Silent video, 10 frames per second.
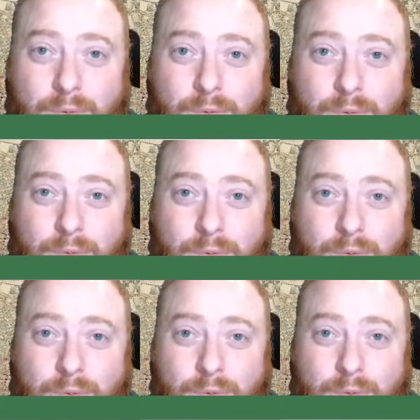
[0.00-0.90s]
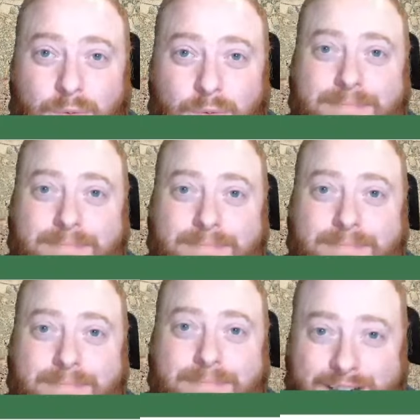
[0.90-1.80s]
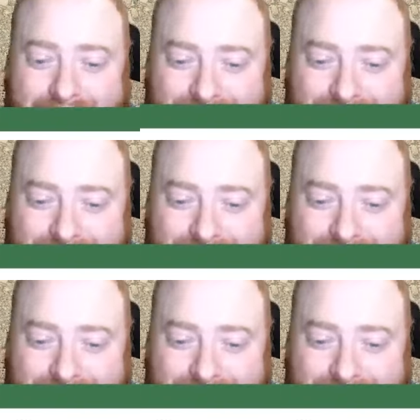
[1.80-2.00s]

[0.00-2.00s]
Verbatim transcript: and cute dogs.